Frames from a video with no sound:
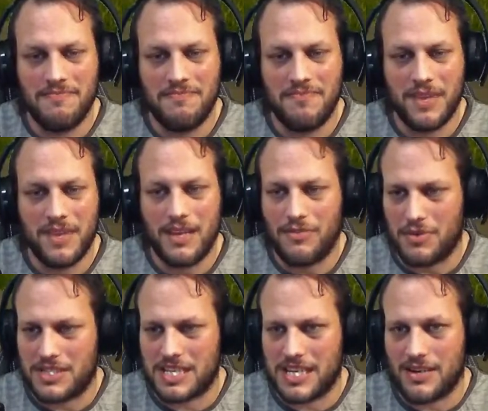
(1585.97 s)
If you want to
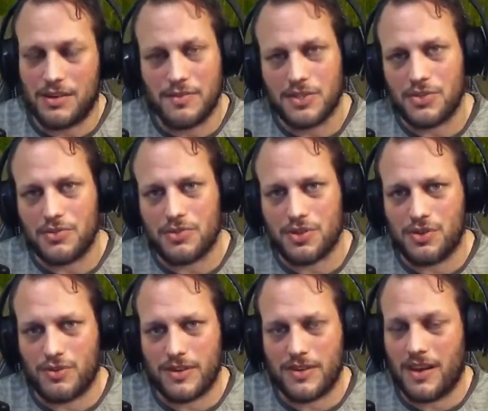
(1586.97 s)
see another
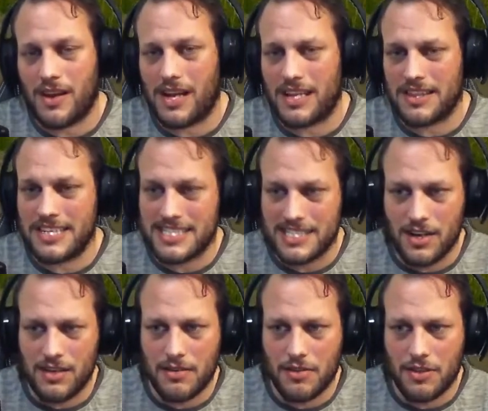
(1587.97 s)
tutorial like these kind
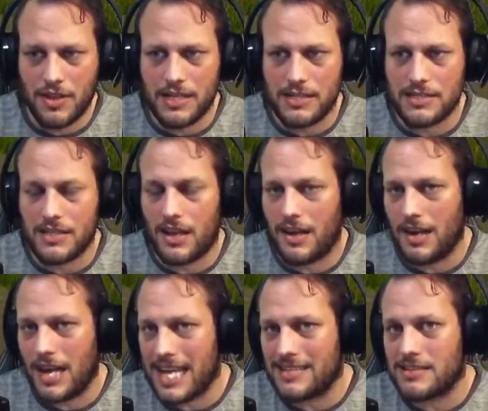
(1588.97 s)
of things,
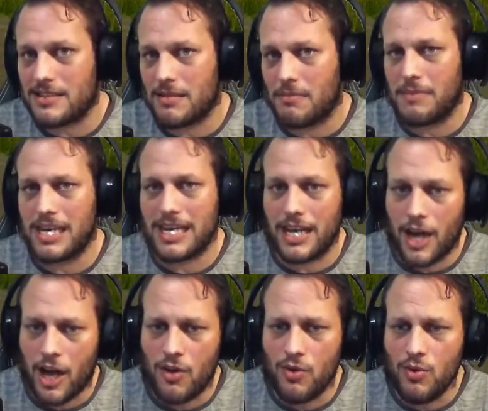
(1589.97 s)
let me
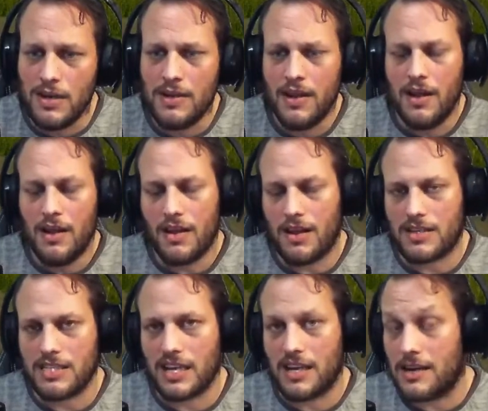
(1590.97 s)
know. Like I
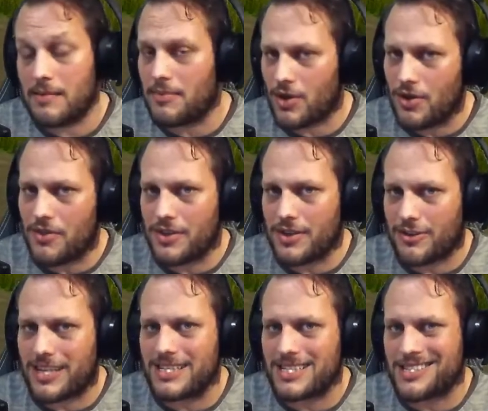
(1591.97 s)
say, I'm not the
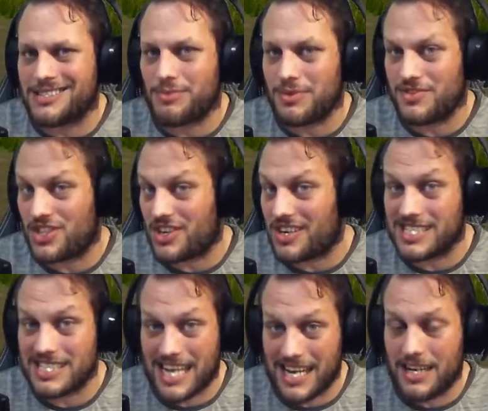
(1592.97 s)
greatest with Giant's
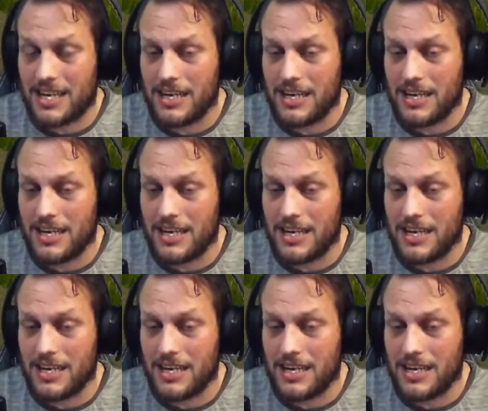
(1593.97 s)
Editor,